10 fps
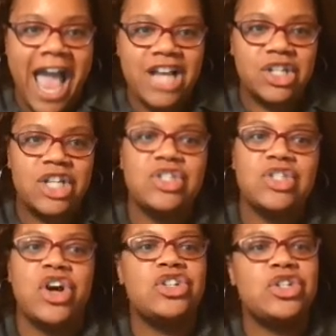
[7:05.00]
actually
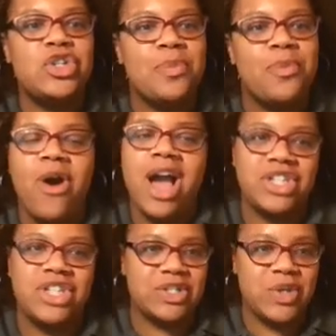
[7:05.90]
start to do
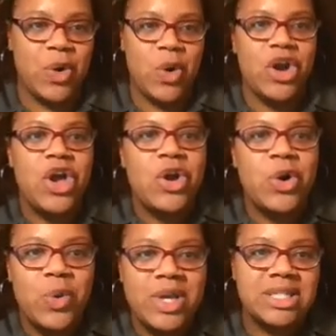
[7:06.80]
projects or
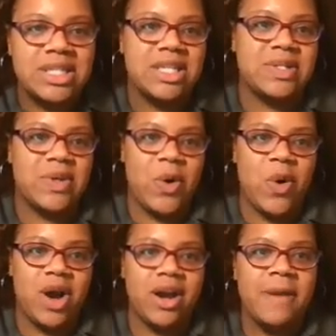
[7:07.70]
quizzes
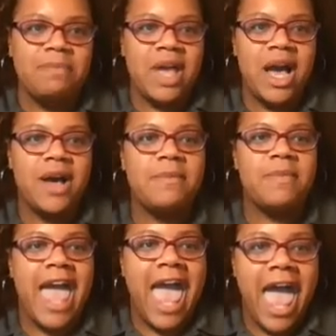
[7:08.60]
or
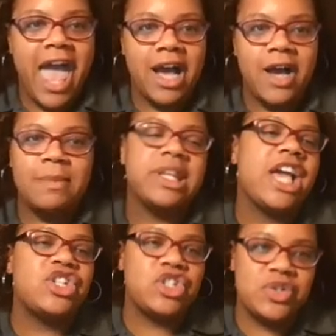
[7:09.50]

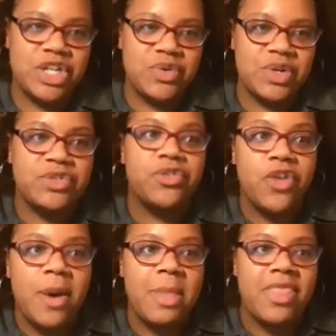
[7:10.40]
lecture series
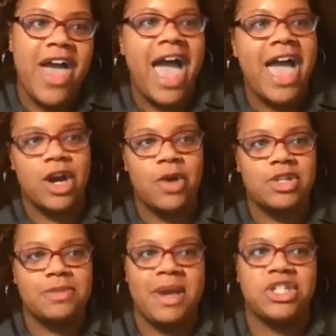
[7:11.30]
from that
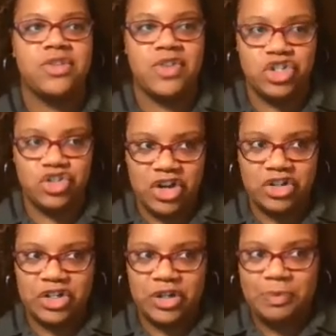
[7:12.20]
respective
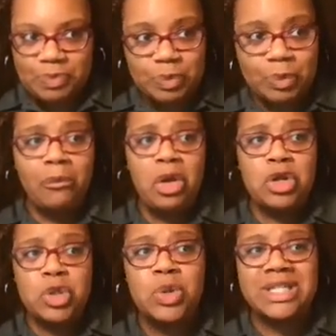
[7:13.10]
instructor.
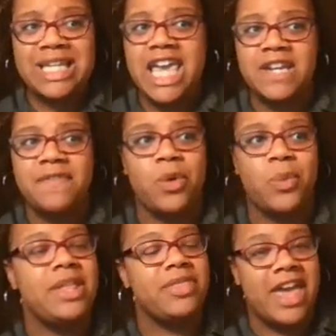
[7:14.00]
Towards the end of that
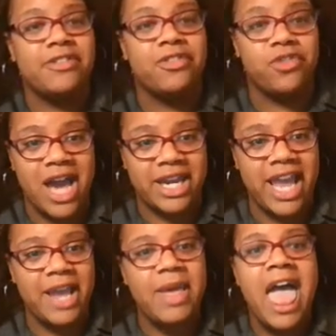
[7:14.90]
week, that
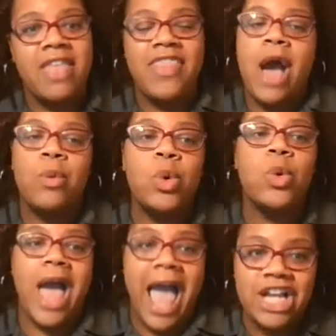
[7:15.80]
Friday, that
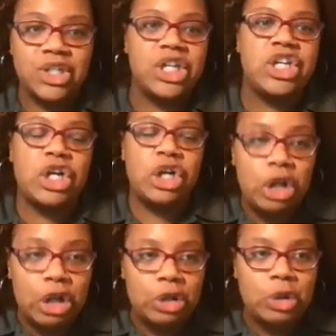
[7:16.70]
will actually
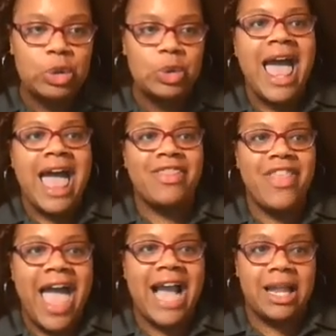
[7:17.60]
conclude
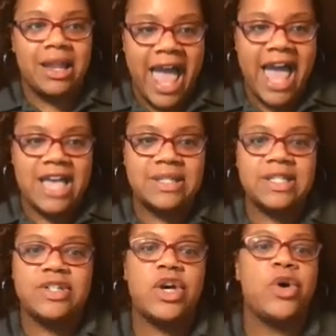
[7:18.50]
that class.
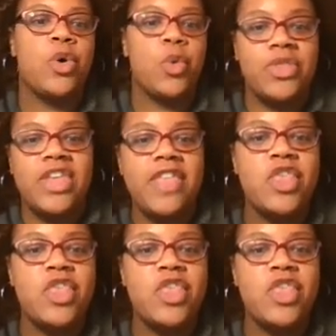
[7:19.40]
So within